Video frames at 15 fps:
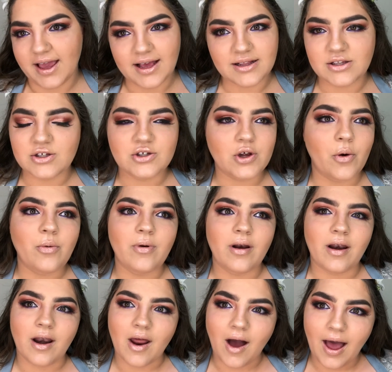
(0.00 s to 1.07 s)
It's so
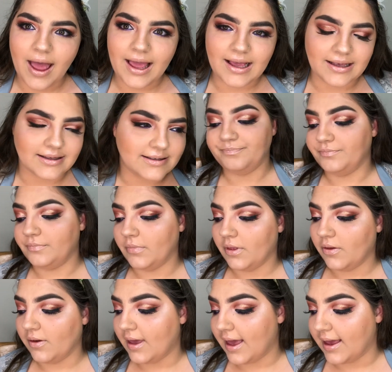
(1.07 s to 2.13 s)
nice.
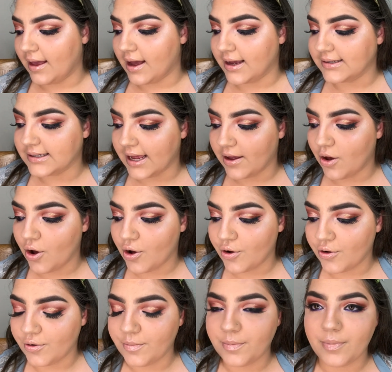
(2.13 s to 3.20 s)
Okay guys, I
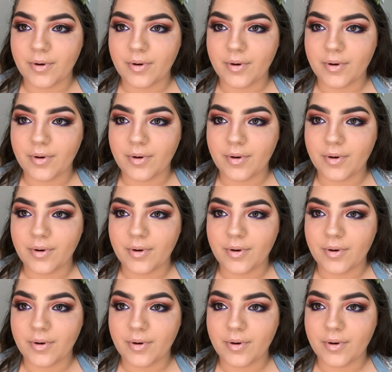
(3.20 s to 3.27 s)
hope